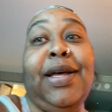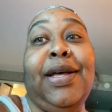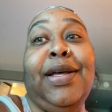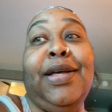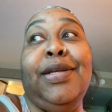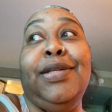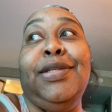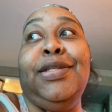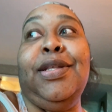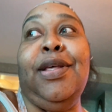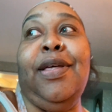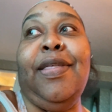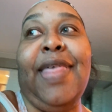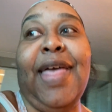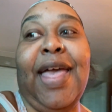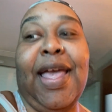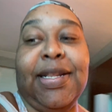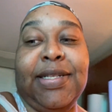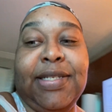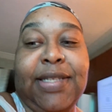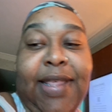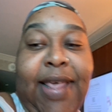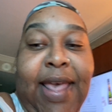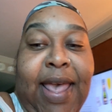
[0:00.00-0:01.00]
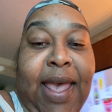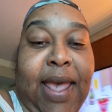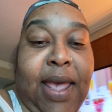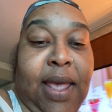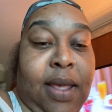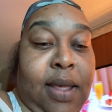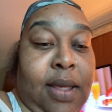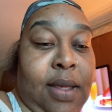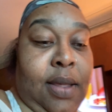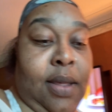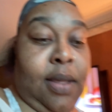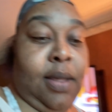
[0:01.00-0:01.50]
So that's that.
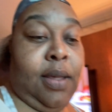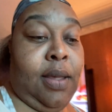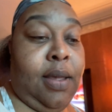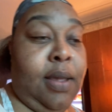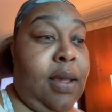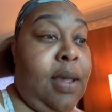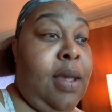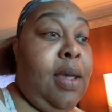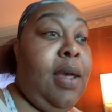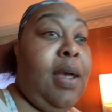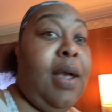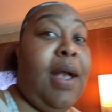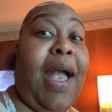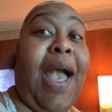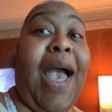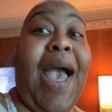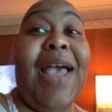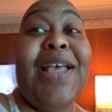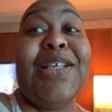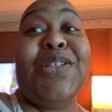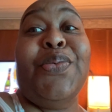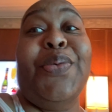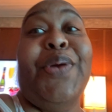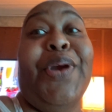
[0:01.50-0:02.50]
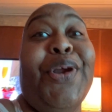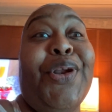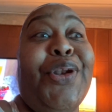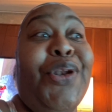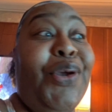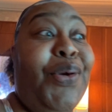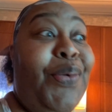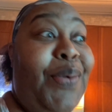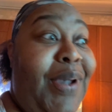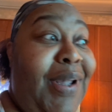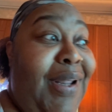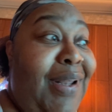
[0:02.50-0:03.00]
Guys, we're
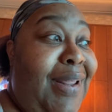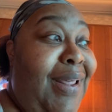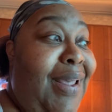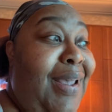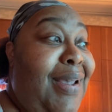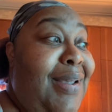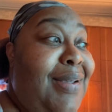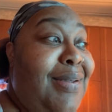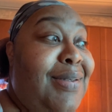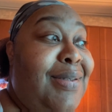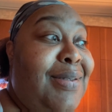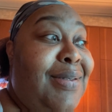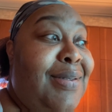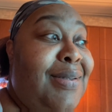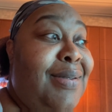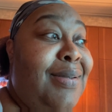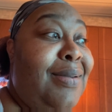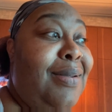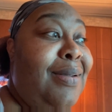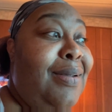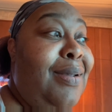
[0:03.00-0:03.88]
doing this.